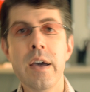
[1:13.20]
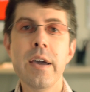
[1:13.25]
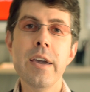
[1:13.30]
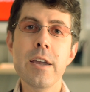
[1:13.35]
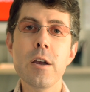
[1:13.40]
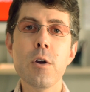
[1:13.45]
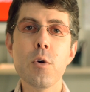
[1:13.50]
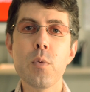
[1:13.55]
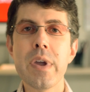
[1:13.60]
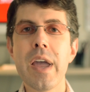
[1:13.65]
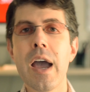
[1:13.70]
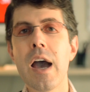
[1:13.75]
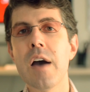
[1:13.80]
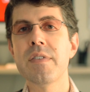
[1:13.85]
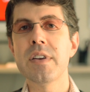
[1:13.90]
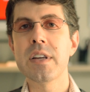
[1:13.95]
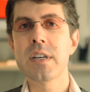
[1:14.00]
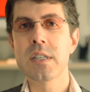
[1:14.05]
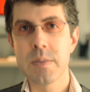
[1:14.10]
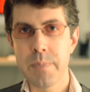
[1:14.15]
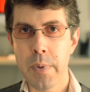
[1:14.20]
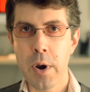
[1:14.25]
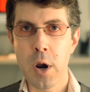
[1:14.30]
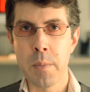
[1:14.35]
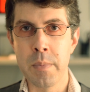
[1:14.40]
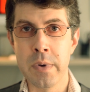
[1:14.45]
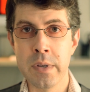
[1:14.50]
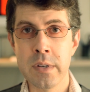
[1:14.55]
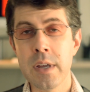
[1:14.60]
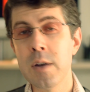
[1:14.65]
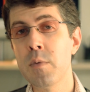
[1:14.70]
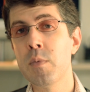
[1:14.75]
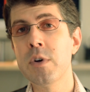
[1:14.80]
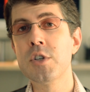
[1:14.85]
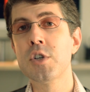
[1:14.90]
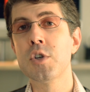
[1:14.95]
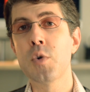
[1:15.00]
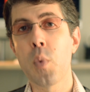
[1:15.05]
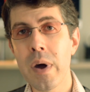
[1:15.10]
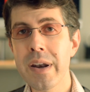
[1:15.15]
Here we have an experiment in
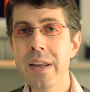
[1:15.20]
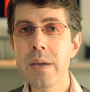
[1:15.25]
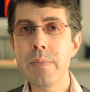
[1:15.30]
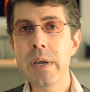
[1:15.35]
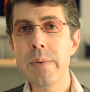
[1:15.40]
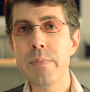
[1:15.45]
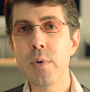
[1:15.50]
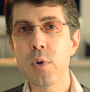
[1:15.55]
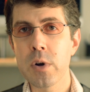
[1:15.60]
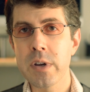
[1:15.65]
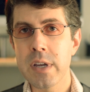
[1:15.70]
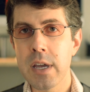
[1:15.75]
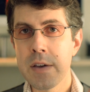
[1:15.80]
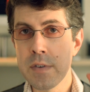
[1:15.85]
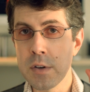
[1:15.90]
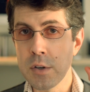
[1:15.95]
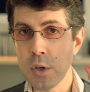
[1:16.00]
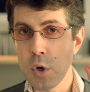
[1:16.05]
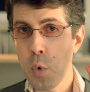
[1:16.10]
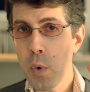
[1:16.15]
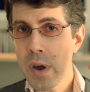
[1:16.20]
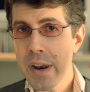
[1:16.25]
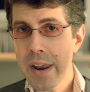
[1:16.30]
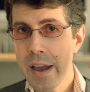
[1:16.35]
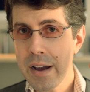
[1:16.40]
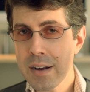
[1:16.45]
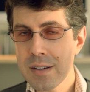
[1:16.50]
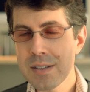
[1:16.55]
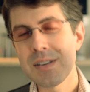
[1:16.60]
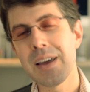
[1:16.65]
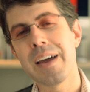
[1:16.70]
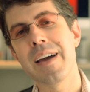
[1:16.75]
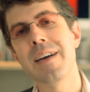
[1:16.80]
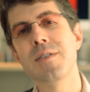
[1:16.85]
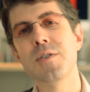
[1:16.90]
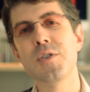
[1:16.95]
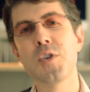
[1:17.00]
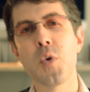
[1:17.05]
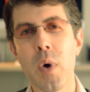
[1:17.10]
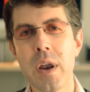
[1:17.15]
which 20 people are given Gwynex
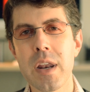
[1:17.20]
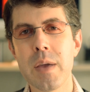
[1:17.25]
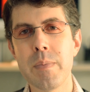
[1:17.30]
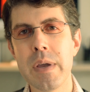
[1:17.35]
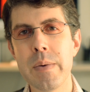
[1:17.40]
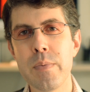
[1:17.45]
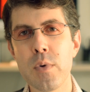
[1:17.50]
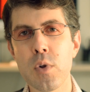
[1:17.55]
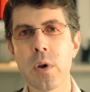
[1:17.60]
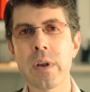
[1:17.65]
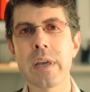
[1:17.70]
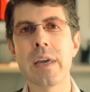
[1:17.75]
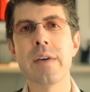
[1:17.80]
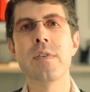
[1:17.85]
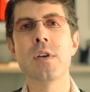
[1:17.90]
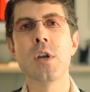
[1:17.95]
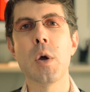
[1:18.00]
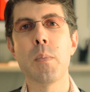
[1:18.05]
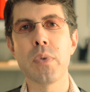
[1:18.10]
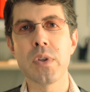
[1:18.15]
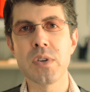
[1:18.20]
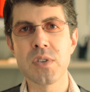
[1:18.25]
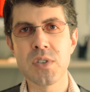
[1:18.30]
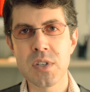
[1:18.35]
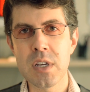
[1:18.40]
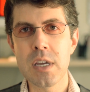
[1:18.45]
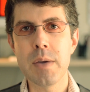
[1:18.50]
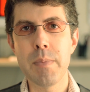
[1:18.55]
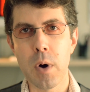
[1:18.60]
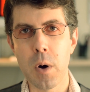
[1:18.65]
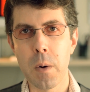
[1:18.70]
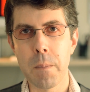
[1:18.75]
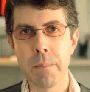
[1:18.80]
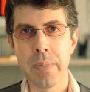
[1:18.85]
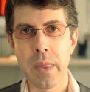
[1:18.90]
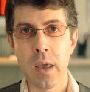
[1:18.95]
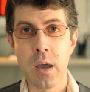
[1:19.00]
and 20 people are given a placebo.